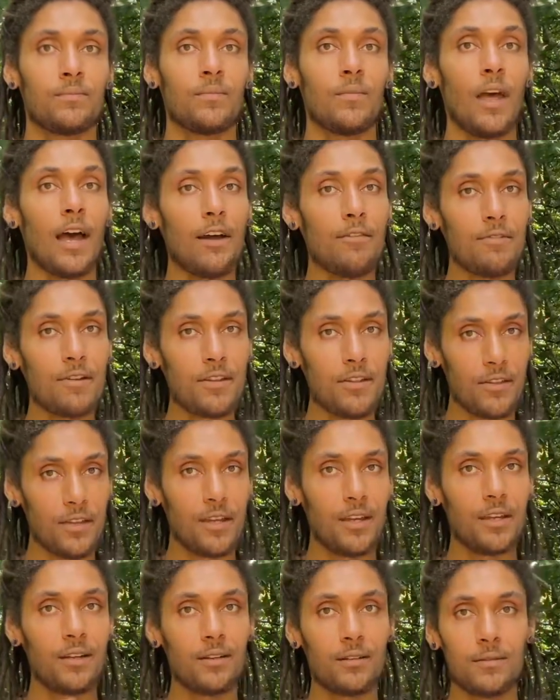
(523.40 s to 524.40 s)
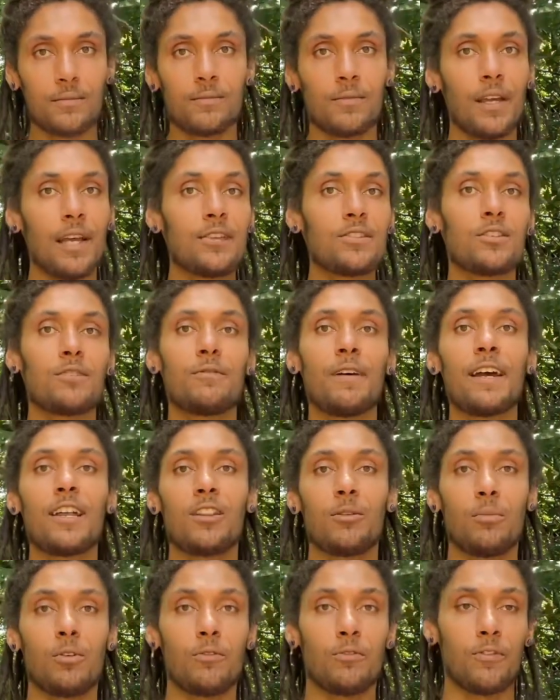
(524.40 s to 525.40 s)
Everything is
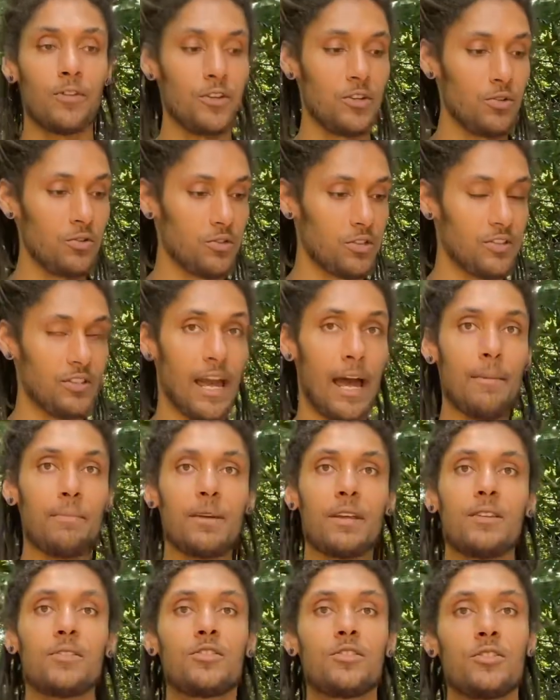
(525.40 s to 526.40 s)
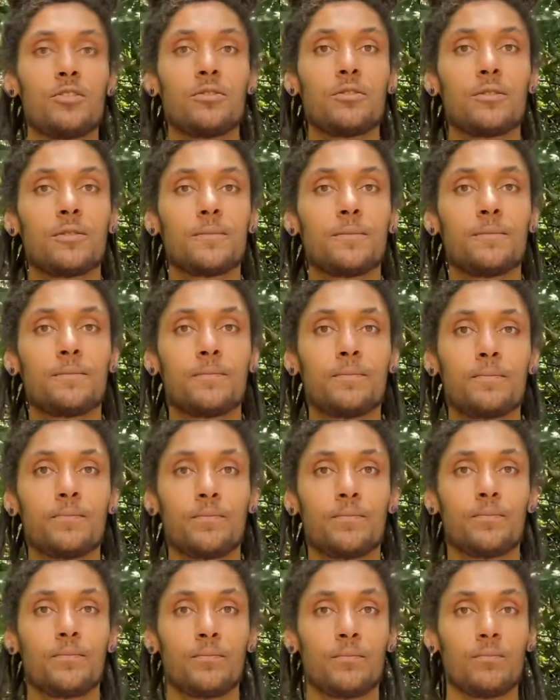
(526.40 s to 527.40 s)
available for you to tap into.
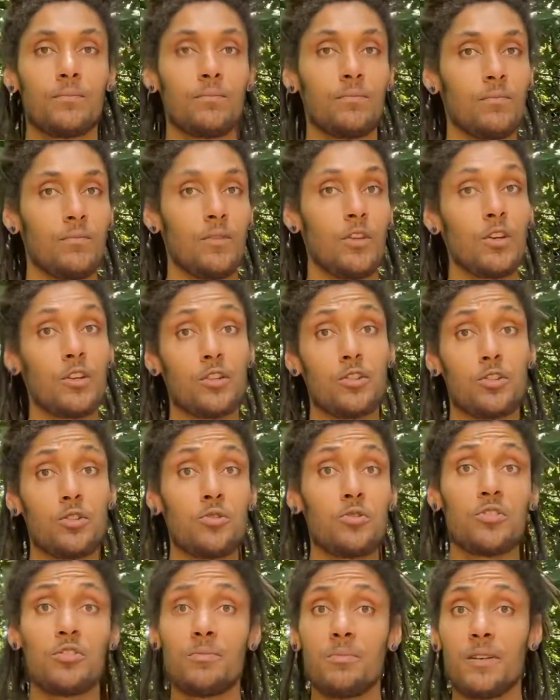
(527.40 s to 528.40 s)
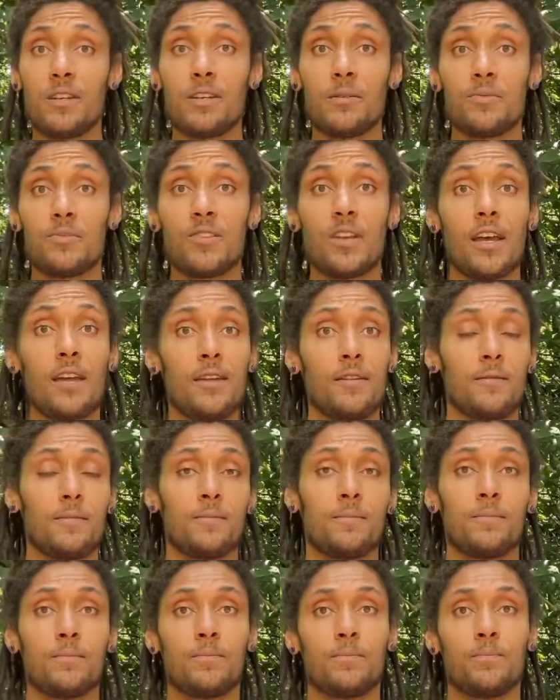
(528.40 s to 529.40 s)
You can choose to be upset.
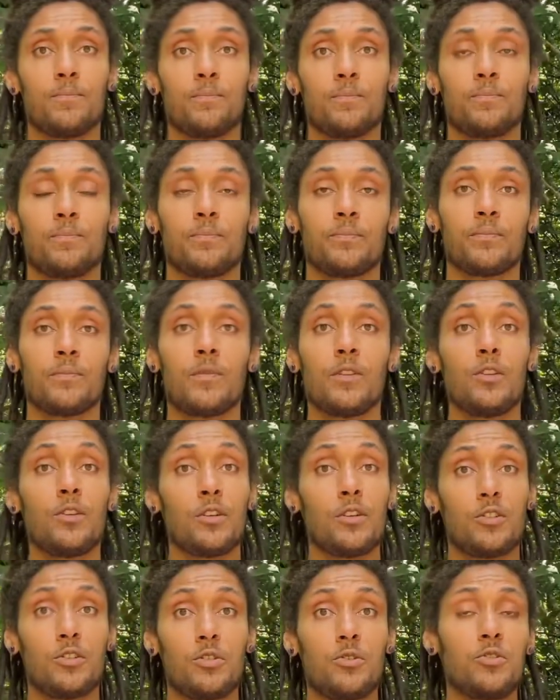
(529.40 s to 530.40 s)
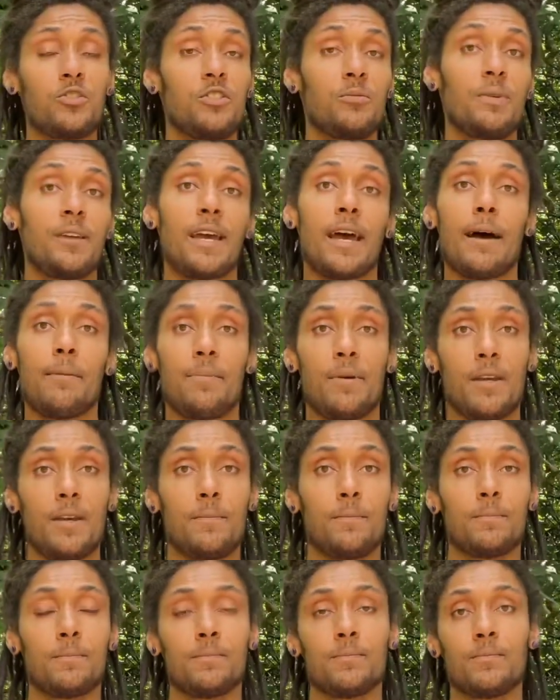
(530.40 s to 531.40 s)
You can choose to be happy.
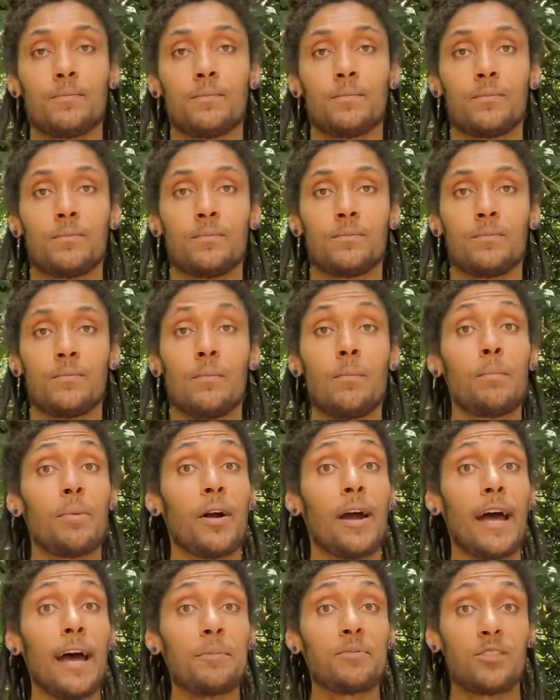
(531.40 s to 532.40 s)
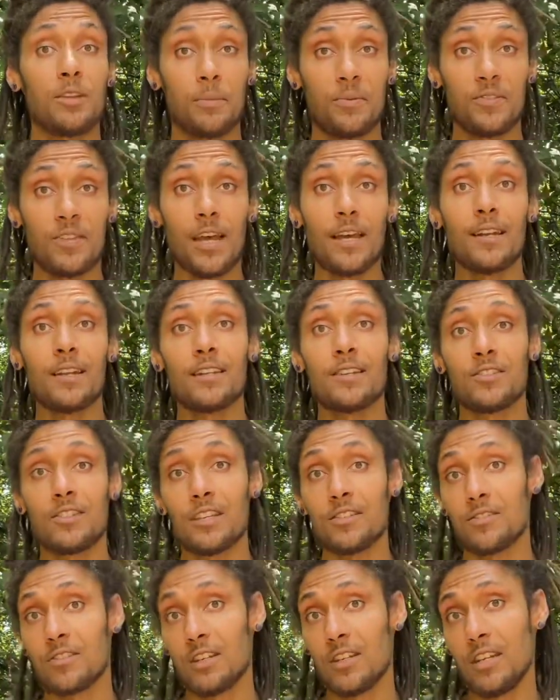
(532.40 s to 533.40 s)
Perhaps upsetness
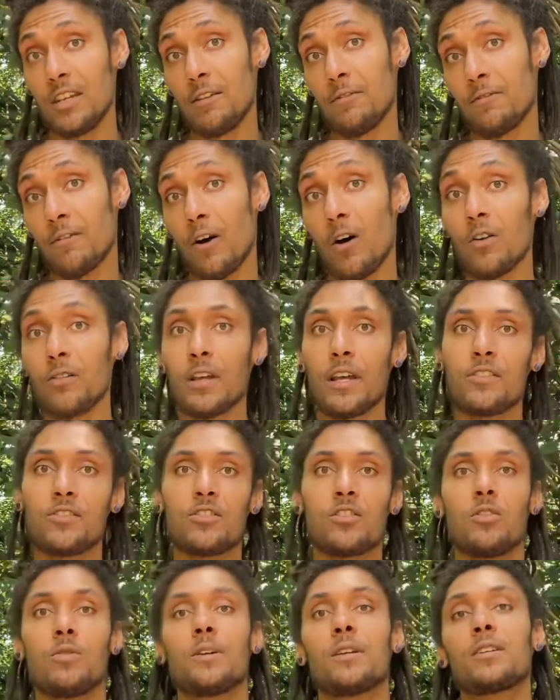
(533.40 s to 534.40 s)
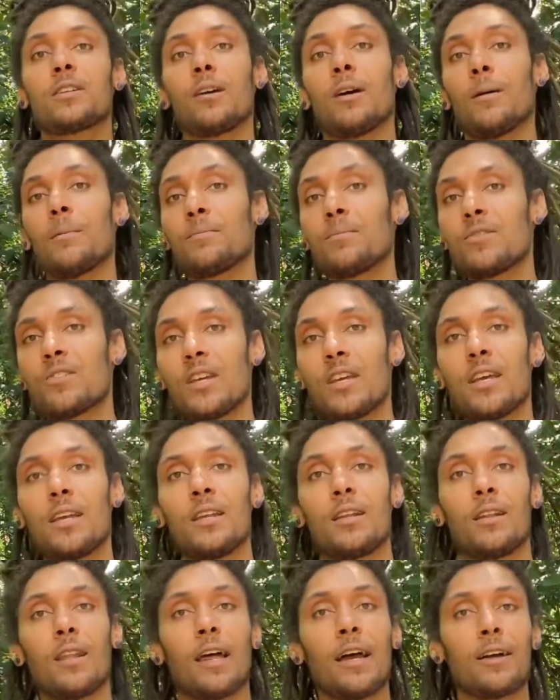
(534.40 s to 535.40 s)
is the default, and so it comes
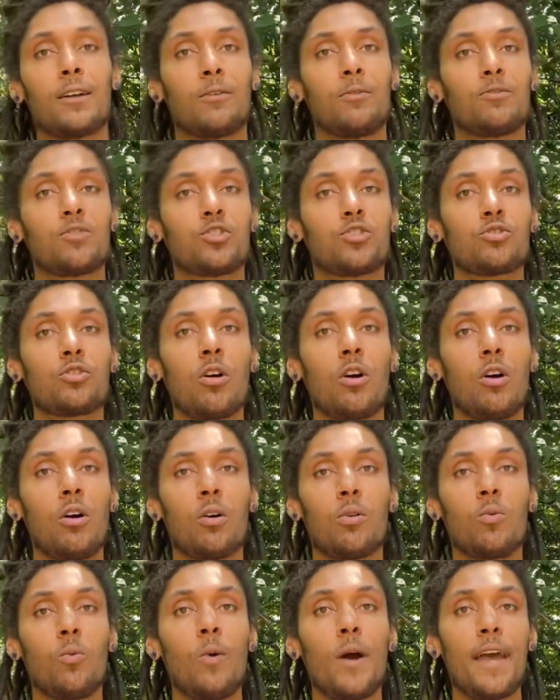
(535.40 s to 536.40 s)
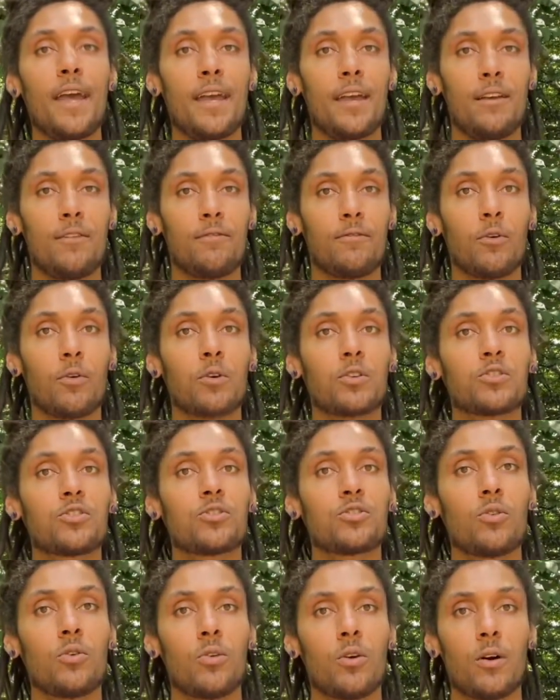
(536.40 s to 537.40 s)
in like a strong wave or a
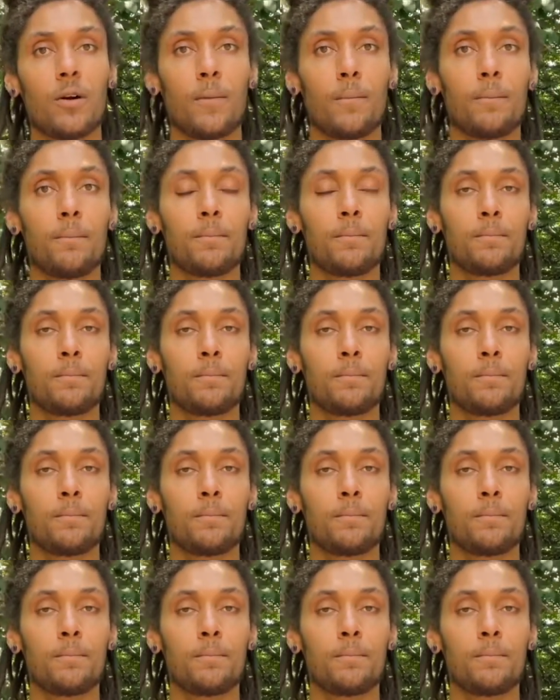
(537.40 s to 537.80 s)
storm.